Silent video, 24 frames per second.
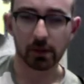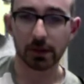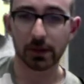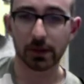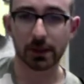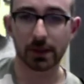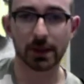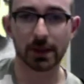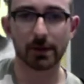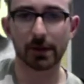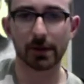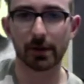
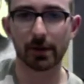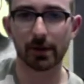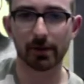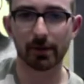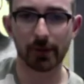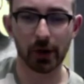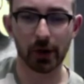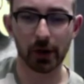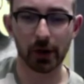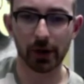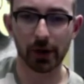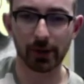just something I
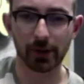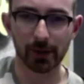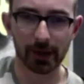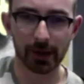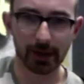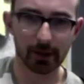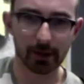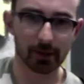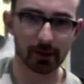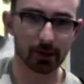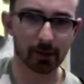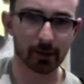heard in my
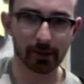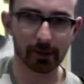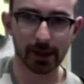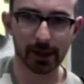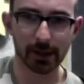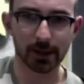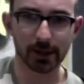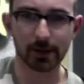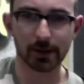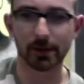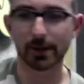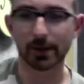head, could
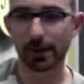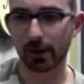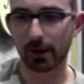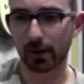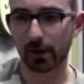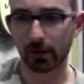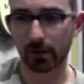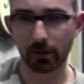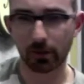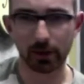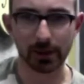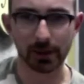imagine,
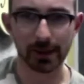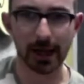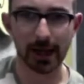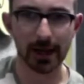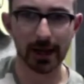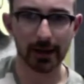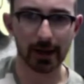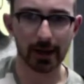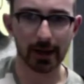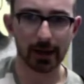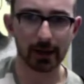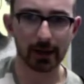so wanted to
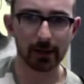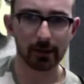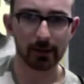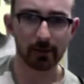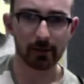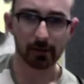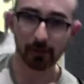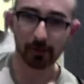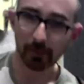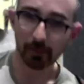add that in.